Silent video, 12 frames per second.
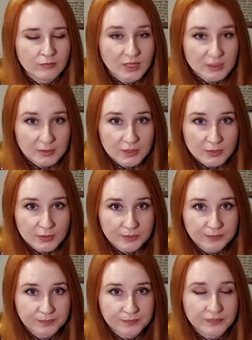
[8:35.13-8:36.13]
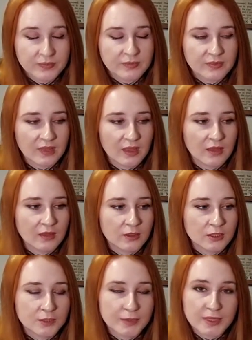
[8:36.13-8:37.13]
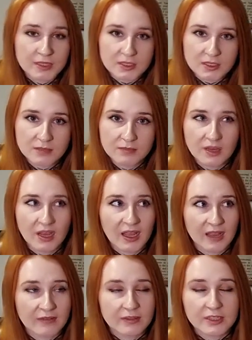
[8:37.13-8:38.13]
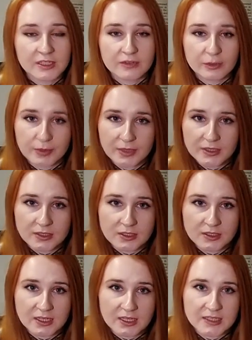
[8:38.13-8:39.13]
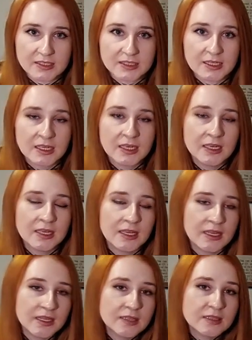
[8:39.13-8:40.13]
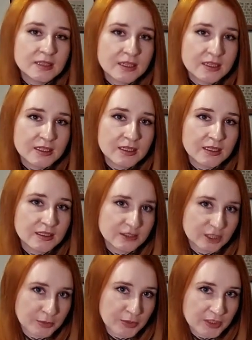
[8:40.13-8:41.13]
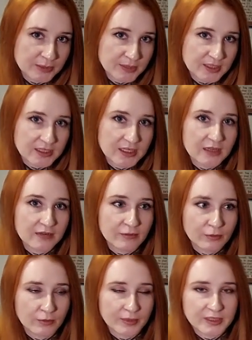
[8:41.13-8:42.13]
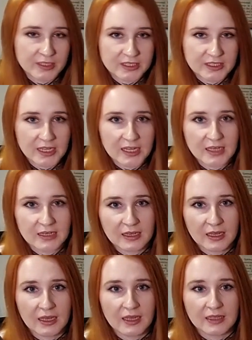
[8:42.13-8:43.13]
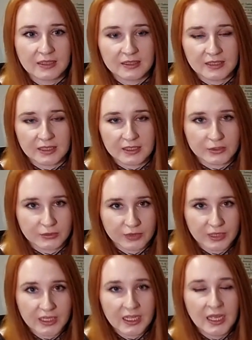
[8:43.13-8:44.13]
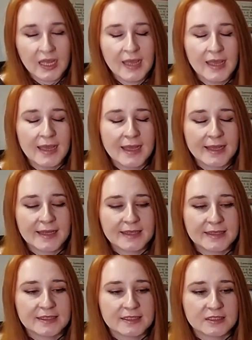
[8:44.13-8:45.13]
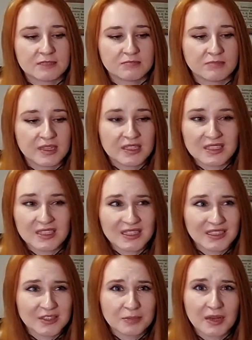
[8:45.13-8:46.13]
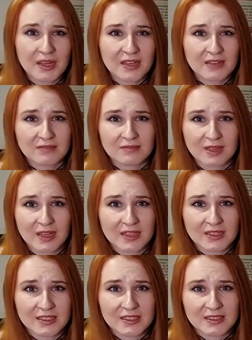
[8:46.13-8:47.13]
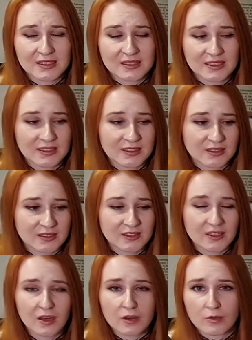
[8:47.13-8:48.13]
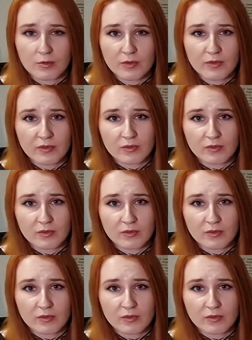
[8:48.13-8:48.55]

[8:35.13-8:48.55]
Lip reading: Mastamon is one. Then there's Baelstar. I have seen a few Baelstar decks in the Japanese meta for BT10 and EX3, and basically they just play it as is. It's just a lot of removal.